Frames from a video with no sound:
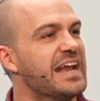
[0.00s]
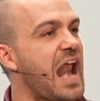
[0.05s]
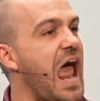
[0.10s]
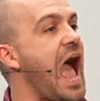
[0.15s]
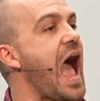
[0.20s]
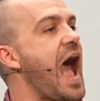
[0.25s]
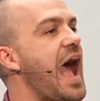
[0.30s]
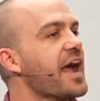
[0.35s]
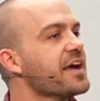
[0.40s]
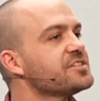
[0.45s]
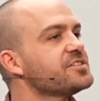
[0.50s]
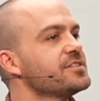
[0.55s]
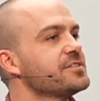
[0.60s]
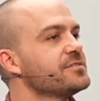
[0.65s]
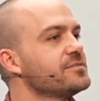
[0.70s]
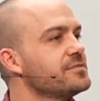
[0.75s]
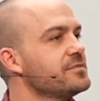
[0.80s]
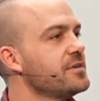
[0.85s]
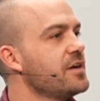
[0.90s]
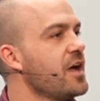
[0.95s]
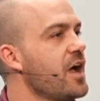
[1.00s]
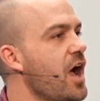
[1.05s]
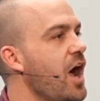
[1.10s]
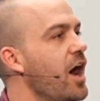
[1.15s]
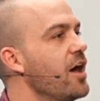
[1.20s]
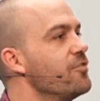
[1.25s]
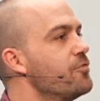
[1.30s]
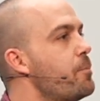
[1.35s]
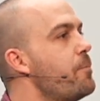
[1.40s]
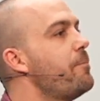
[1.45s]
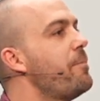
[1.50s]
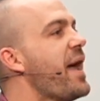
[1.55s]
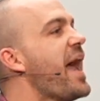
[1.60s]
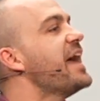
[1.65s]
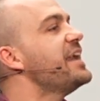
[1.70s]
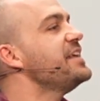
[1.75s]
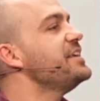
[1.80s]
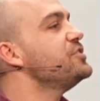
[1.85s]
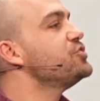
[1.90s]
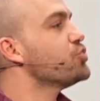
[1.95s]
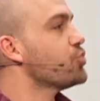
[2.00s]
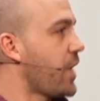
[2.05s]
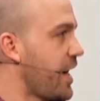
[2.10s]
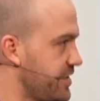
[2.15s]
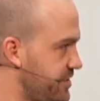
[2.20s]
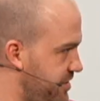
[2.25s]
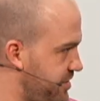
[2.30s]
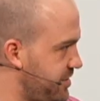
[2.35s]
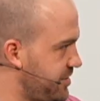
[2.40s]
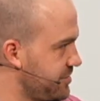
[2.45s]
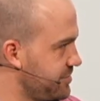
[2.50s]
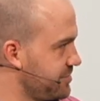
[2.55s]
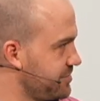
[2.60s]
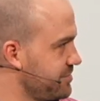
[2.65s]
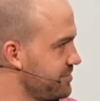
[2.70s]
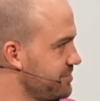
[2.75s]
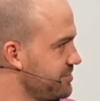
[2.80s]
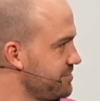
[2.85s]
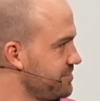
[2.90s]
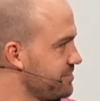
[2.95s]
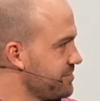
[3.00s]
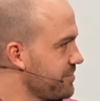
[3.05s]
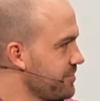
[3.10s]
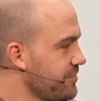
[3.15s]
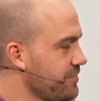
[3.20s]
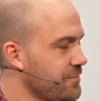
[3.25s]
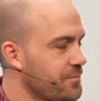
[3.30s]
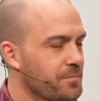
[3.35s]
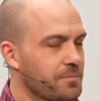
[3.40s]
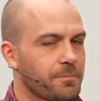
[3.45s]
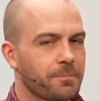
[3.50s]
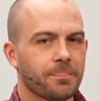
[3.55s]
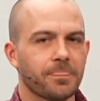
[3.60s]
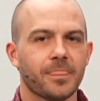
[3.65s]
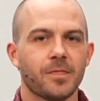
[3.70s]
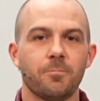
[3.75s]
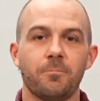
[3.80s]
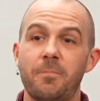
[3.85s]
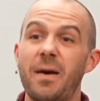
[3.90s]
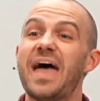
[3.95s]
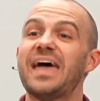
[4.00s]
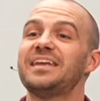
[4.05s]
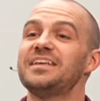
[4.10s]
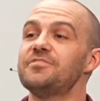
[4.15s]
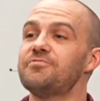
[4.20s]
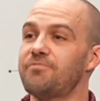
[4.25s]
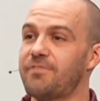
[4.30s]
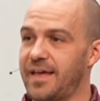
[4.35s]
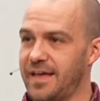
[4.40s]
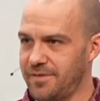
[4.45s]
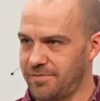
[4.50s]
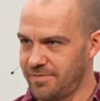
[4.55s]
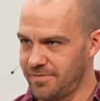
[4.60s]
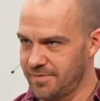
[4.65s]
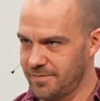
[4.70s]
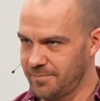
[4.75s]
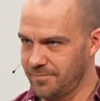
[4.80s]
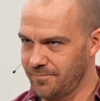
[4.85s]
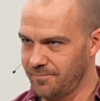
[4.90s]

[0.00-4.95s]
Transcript: an act of petty trust, petty faith.